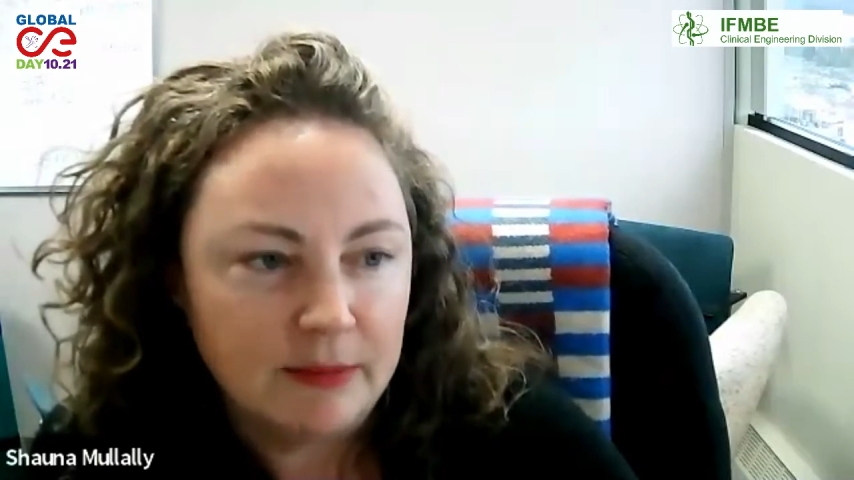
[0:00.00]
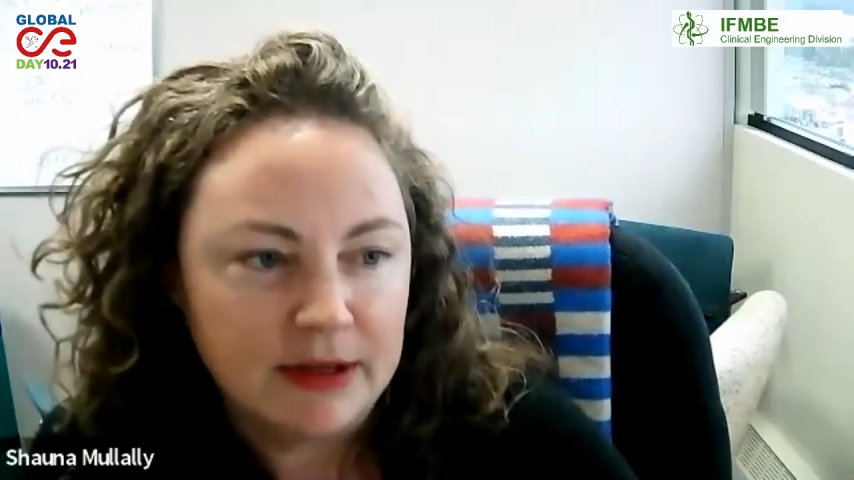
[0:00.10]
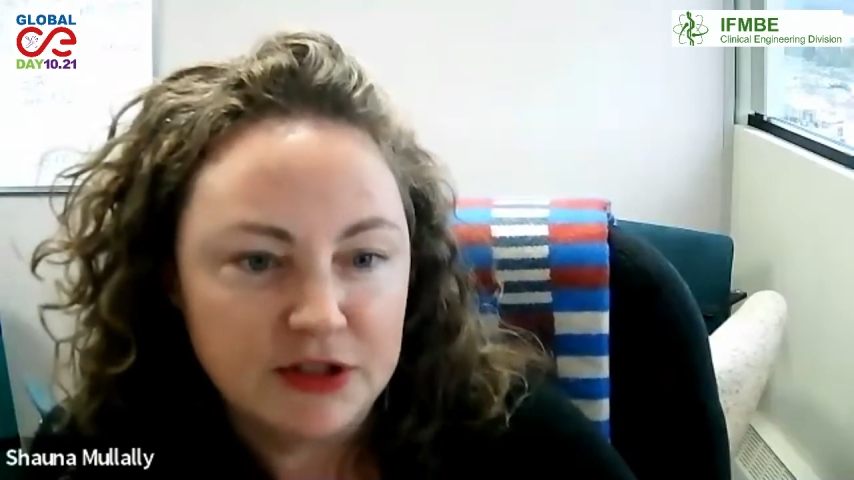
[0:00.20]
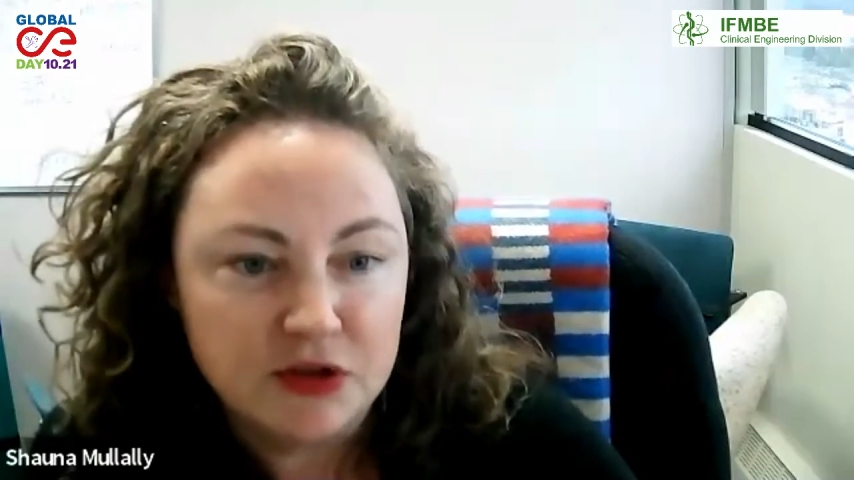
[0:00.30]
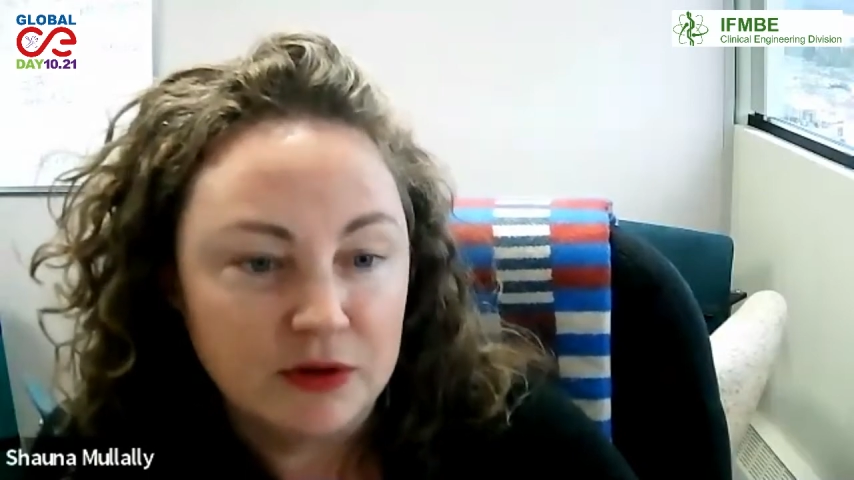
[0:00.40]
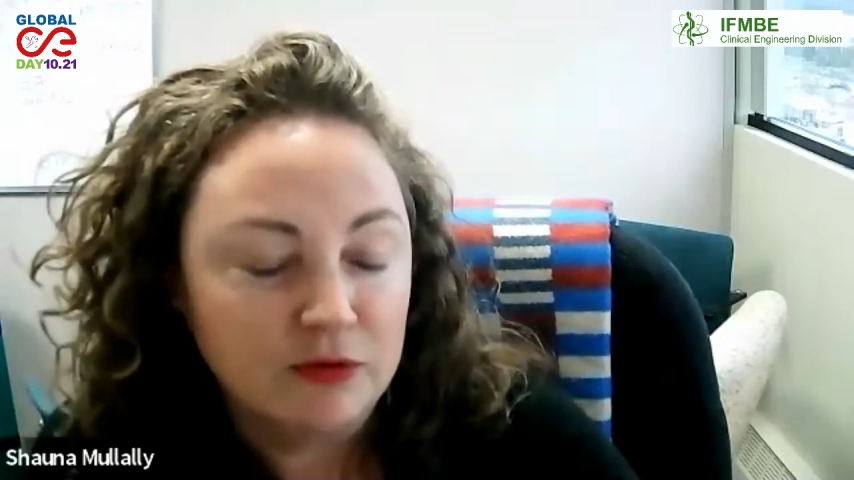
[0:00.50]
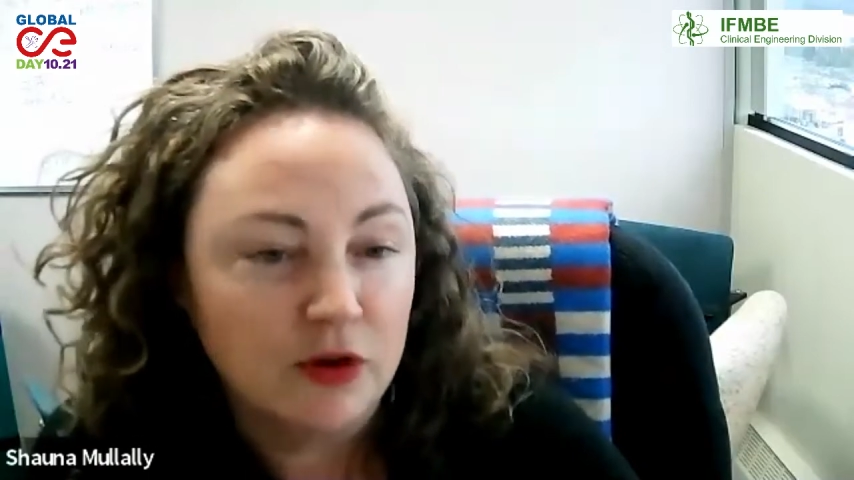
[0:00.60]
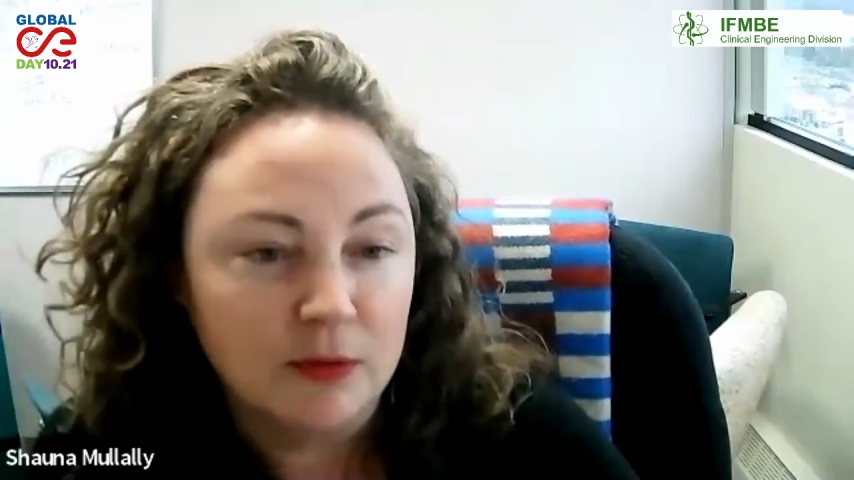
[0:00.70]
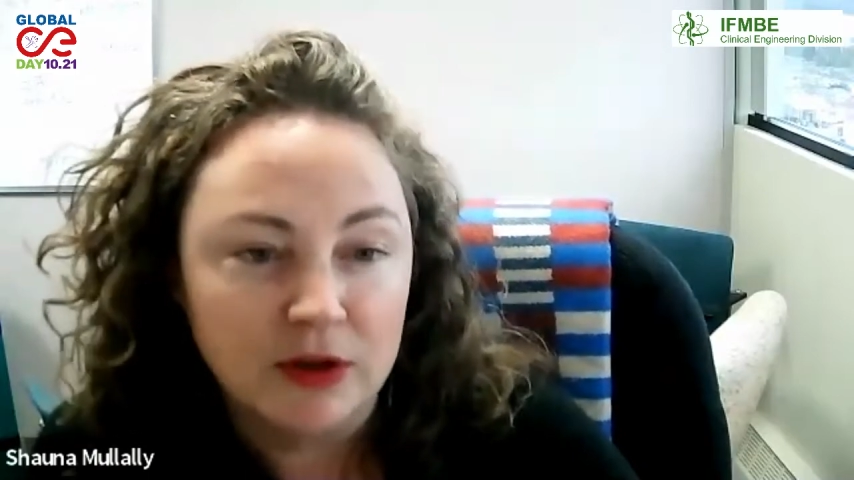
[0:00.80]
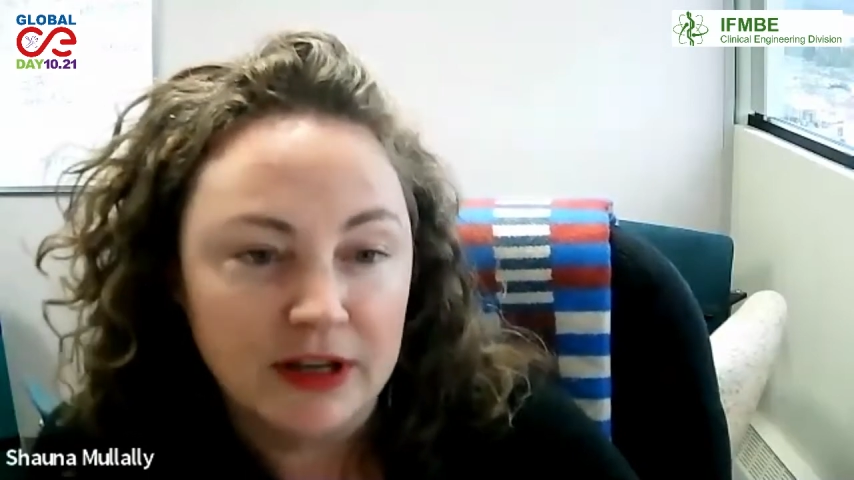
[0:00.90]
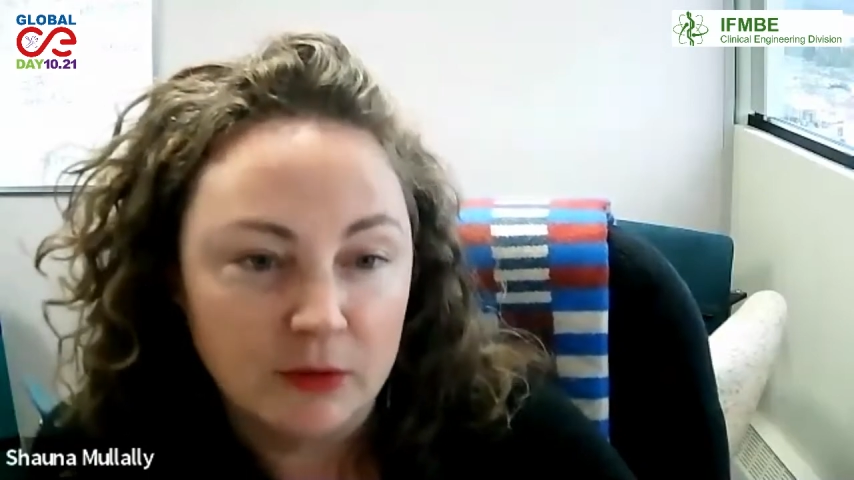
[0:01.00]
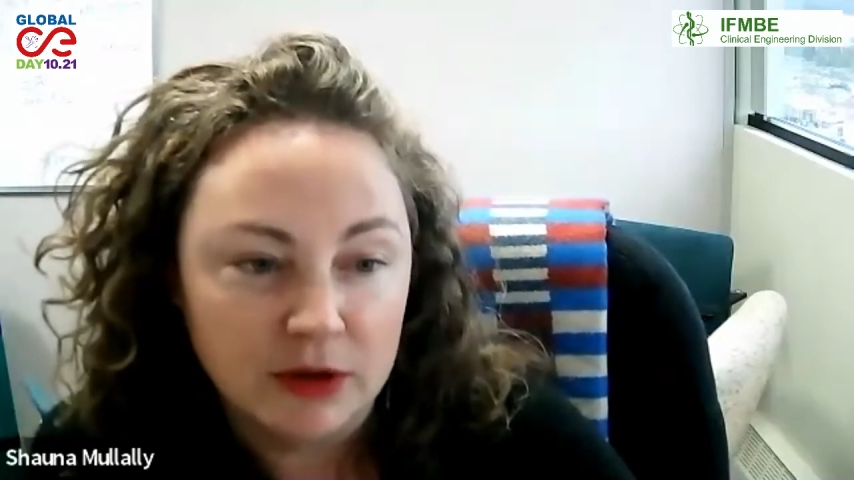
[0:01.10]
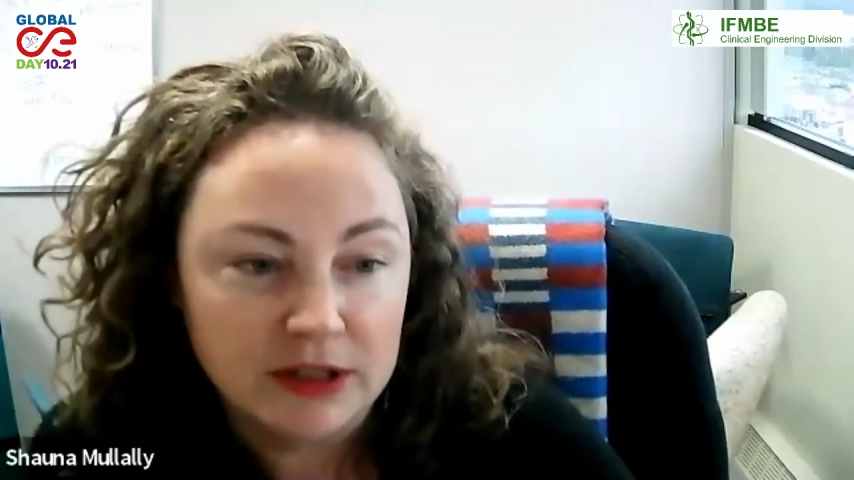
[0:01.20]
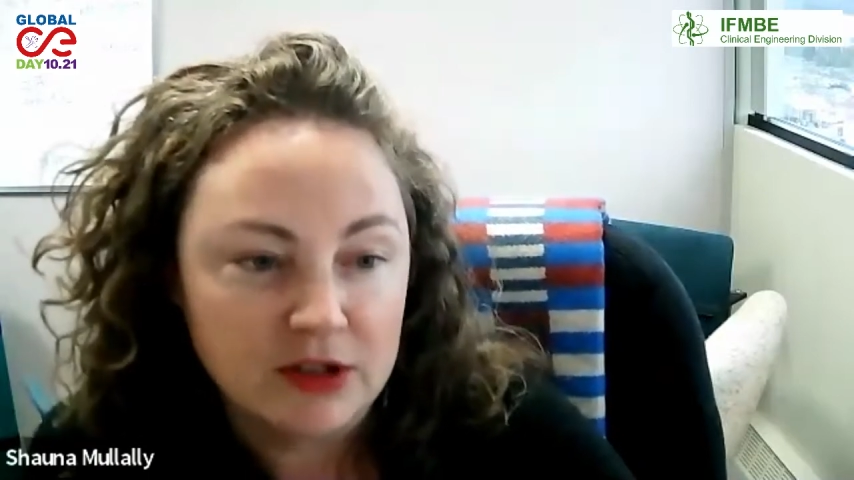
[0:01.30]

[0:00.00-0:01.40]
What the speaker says: into informal networks